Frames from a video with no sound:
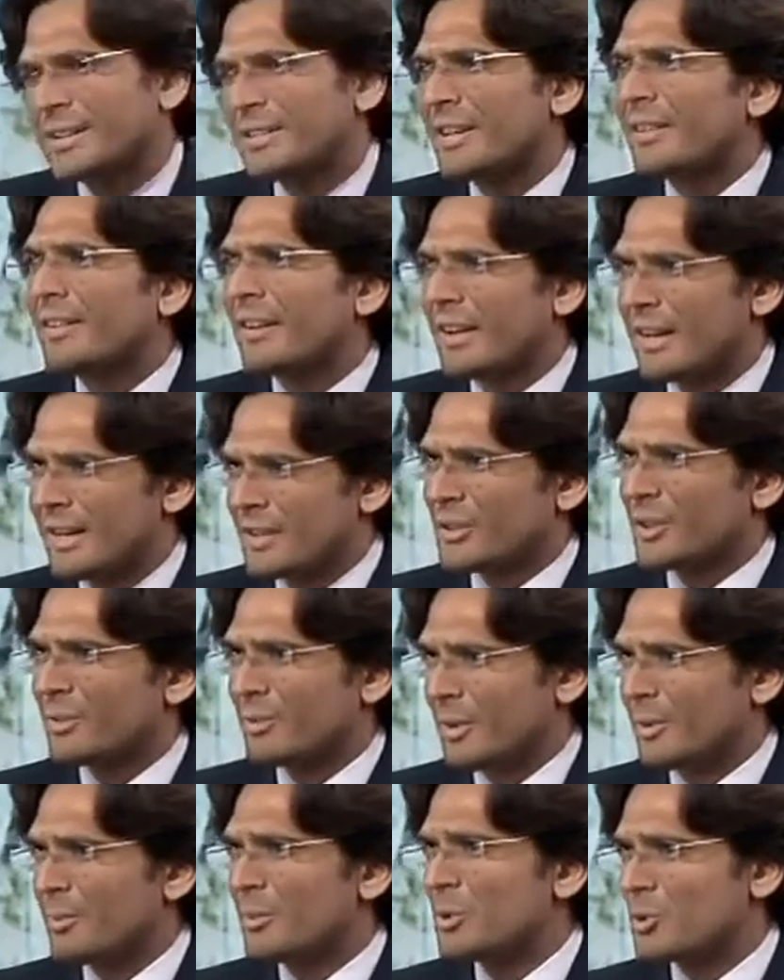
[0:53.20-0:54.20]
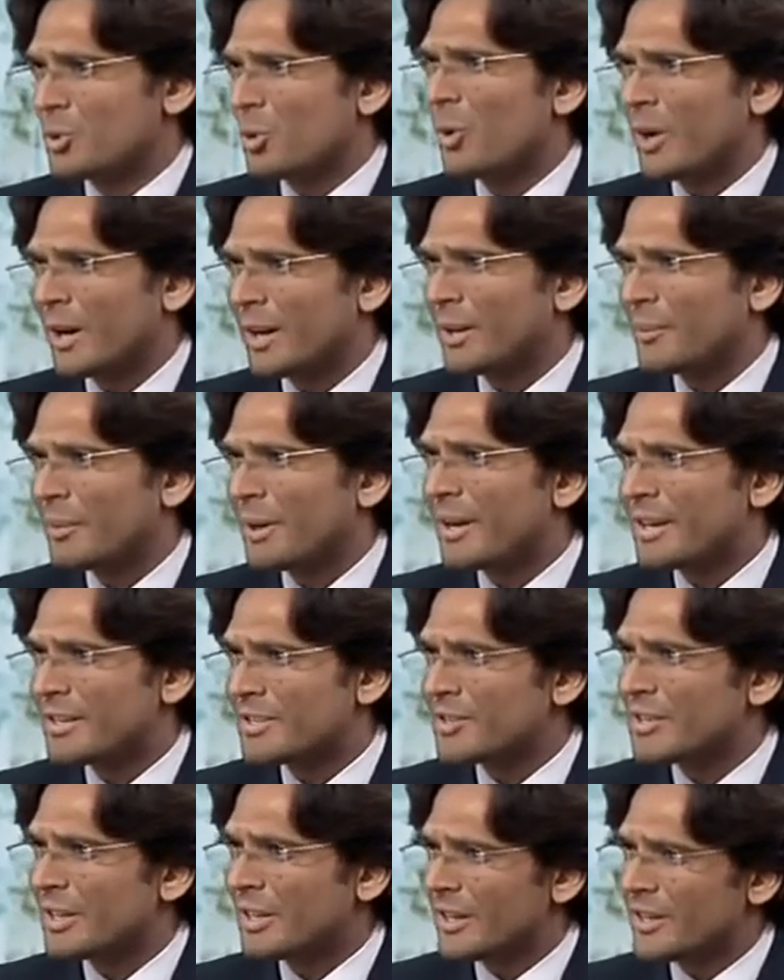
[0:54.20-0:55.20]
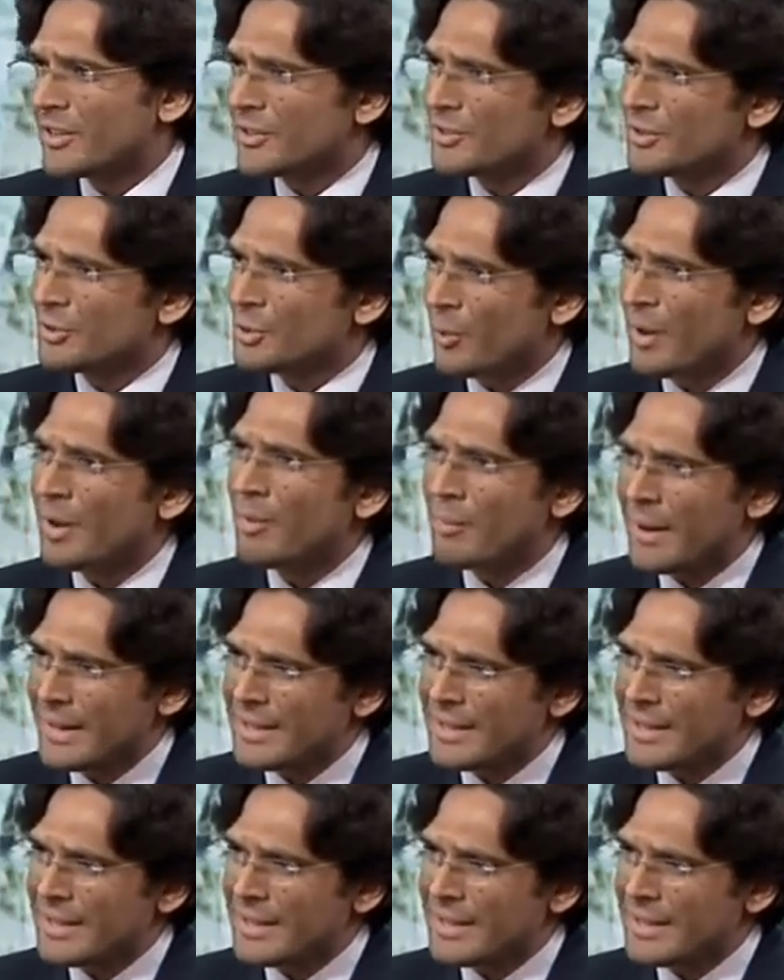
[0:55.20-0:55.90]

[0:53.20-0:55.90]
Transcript: that the general election will be so early, because still it's 12